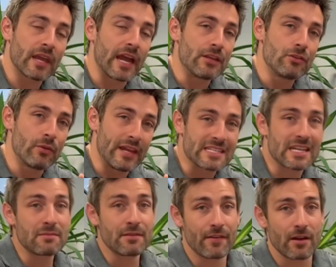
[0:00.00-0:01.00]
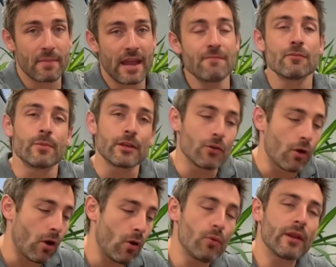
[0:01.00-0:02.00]
and it's going to be very painful, but you
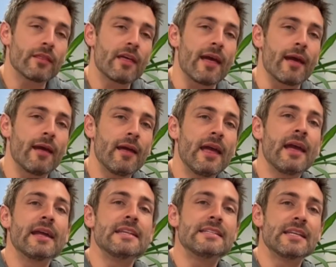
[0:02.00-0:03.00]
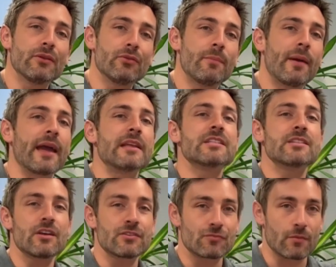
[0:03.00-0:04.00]
hold it there until the pain
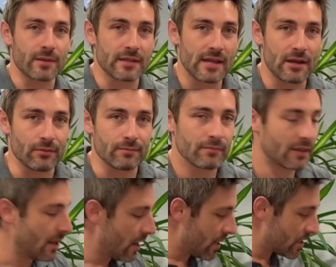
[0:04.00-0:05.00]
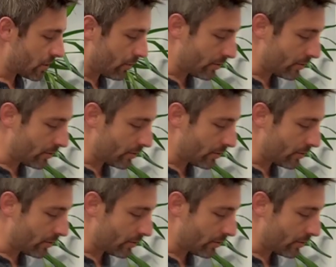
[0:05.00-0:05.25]
starts dropping down. So it would